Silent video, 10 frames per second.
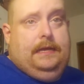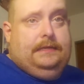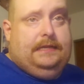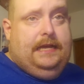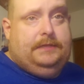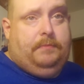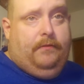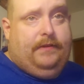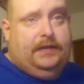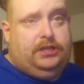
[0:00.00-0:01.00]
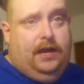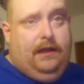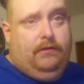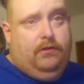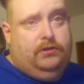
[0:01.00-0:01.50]
Today's birthday
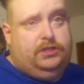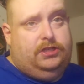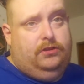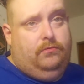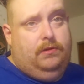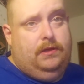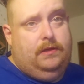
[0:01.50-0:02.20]
shout-out goes to